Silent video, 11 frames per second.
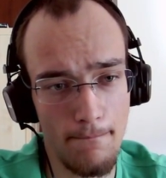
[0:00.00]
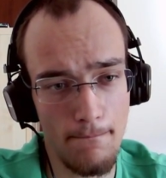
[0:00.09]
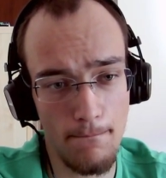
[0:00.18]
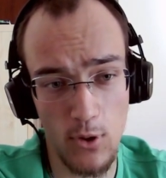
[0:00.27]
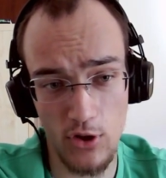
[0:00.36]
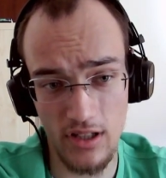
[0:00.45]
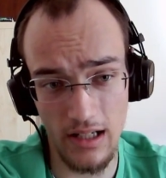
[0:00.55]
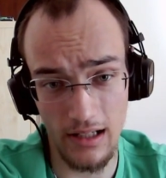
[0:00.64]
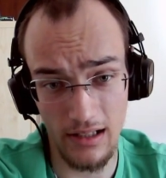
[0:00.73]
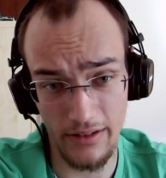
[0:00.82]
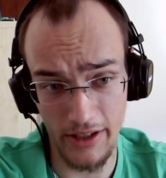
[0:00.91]
Most
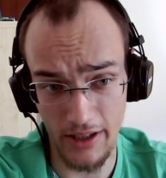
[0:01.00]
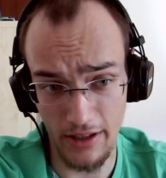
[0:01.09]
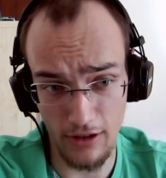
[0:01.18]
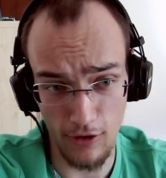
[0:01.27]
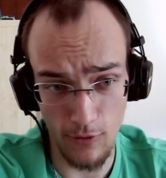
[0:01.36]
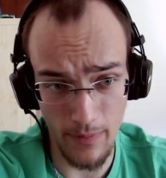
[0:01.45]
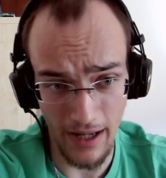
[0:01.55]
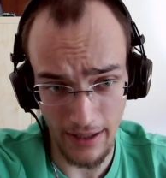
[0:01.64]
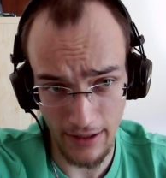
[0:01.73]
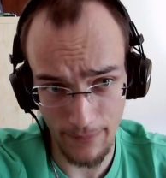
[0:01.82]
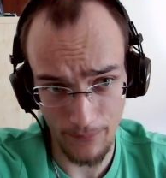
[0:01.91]
likely they're gonna go
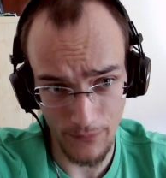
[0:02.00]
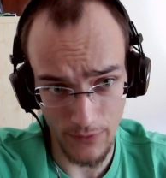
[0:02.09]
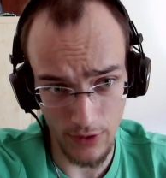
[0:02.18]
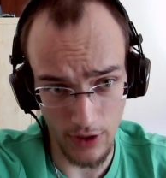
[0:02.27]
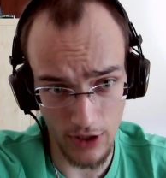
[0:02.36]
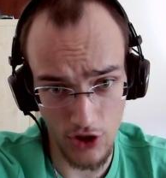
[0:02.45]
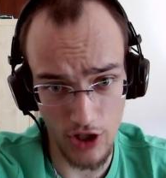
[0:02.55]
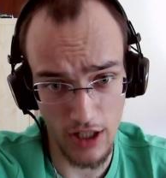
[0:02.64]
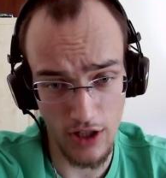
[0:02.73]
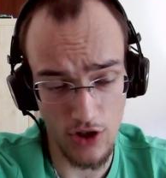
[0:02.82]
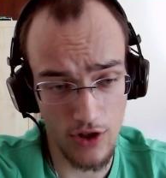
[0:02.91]
back, you
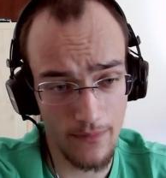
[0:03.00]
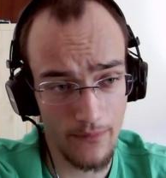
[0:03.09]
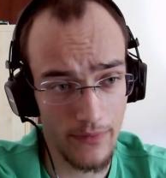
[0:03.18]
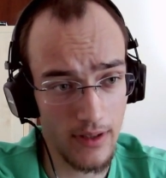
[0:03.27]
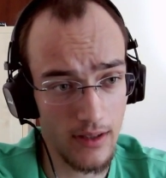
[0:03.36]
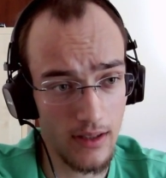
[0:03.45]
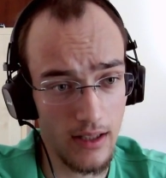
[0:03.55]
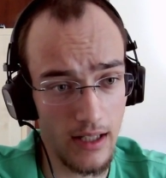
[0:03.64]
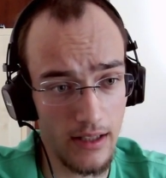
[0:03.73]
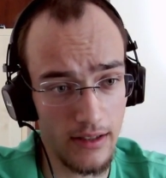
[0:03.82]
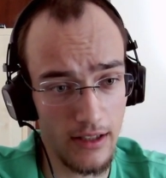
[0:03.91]
exchange,
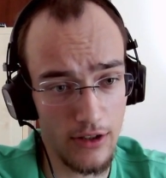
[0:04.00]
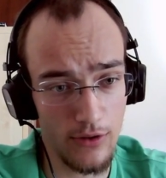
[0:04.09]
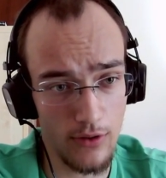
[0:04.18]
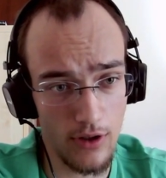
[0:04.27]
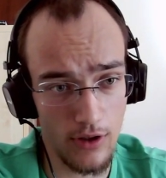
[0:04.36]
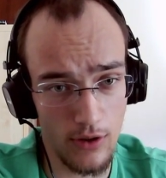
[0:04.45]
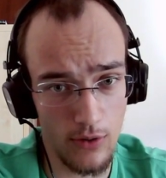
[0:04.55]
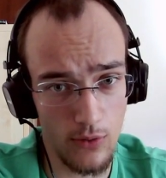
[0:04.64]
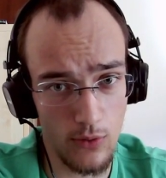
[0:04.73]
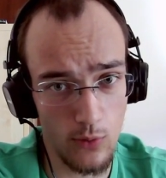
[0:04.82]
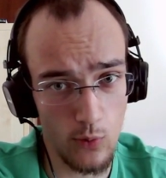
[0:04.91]
and then you
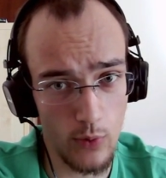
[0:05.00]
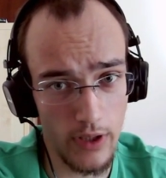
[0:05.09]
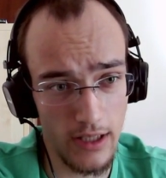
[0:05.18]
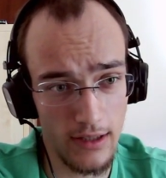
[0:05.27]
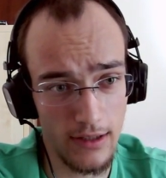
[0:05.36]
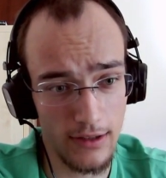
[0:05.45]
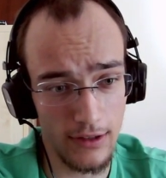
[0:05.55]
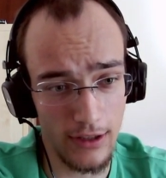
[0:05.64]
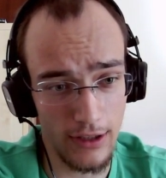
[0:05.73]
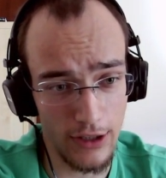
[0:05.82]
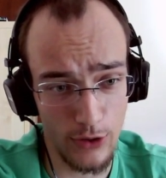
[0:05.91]
go with
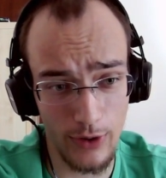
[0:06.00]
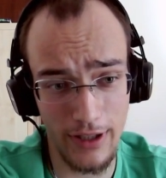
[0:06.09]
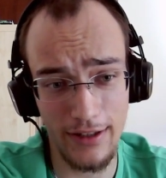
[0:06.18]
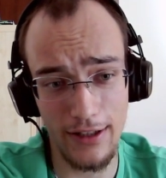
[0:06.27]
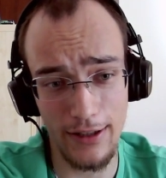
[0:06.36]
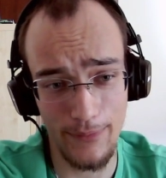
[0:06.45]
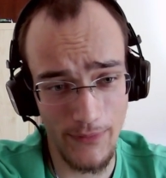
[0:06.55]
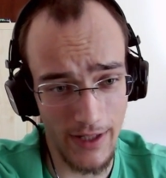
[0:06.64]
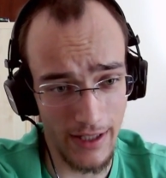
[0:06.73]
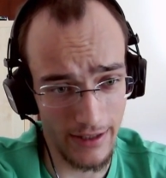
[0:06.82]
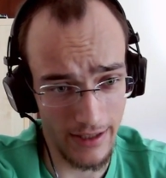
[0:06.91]
rook e3.
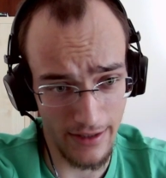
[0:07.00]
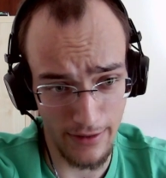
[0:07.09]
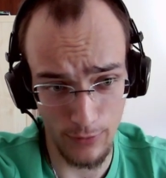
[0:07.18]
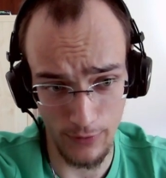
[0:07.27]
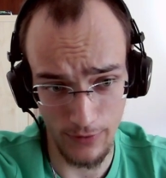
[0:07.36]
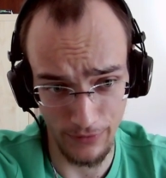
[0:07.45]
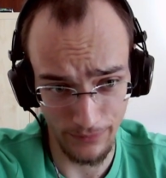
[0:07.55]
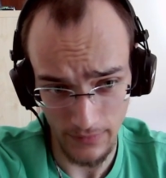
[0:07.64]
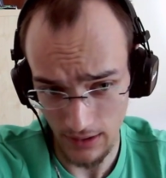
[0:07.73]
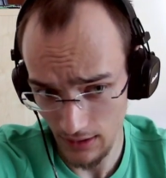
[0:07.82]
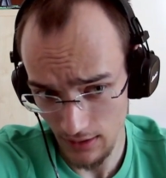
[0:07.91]
Yeah, that's the move.
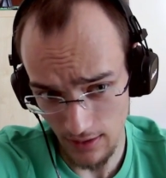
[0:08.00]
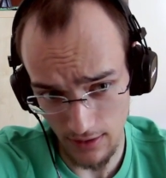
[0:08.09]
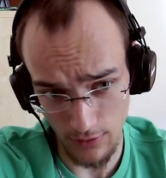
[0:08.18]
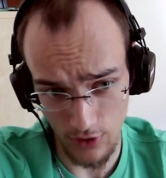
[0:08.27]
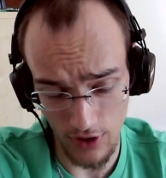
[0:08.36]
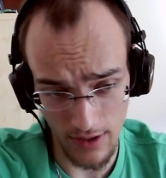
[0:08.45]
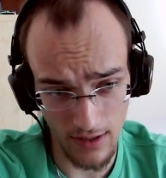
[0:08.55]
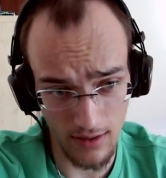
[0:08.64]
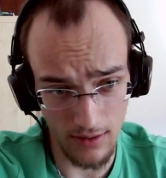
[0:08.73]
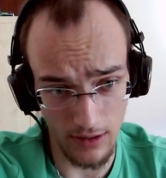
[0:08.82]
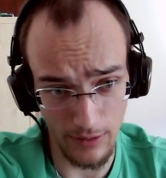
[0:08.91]
So
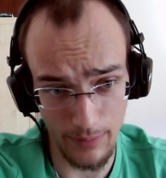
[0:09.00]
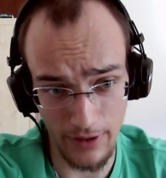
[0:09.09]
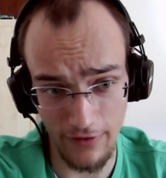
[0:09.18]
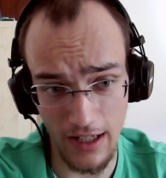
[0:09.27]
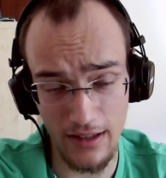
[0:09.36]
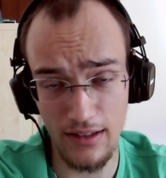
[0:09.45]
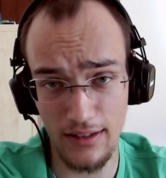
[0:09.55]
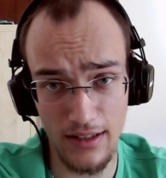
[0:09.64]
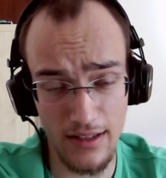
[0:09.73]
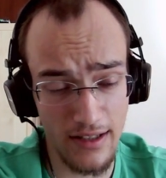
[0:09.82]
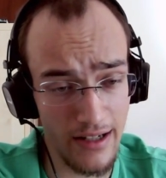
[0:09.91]
just preventing
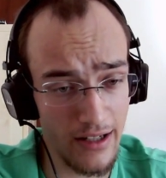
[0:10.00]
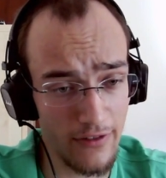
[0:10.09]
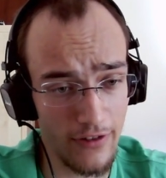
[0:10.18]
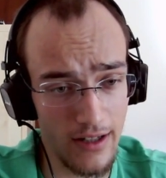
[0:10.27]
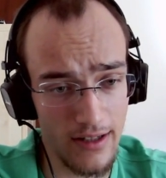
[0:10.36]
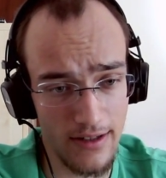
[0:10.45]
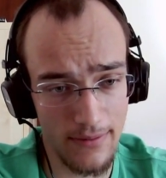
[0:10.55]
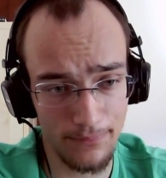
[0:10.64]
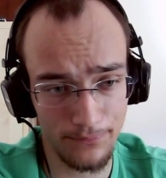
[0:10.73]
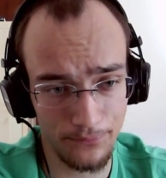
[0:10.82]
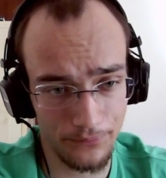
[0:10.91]
this sacrifice,
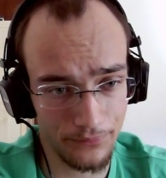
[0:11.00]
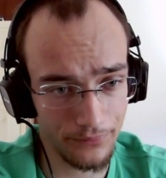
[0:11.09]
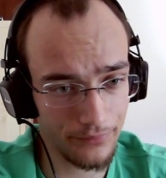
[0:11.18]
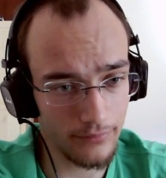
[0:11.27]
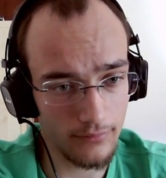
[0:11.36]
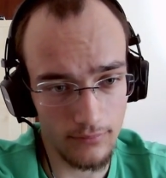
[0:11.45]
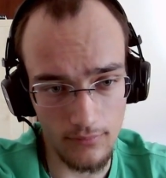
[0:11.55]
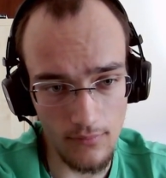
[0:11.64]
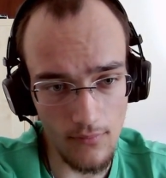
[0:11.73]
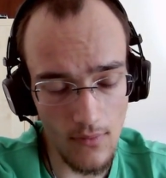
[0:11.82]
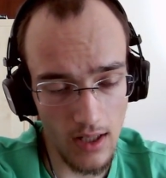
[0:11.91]

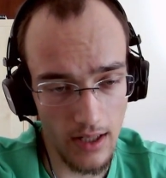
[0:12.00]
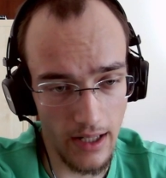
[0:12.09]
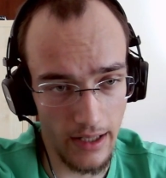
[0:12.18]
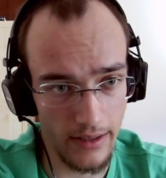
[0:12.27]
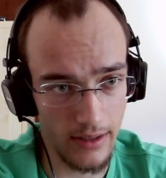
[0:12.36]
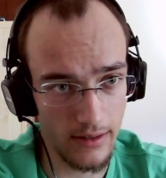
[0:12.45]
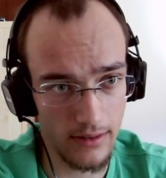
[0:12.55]
and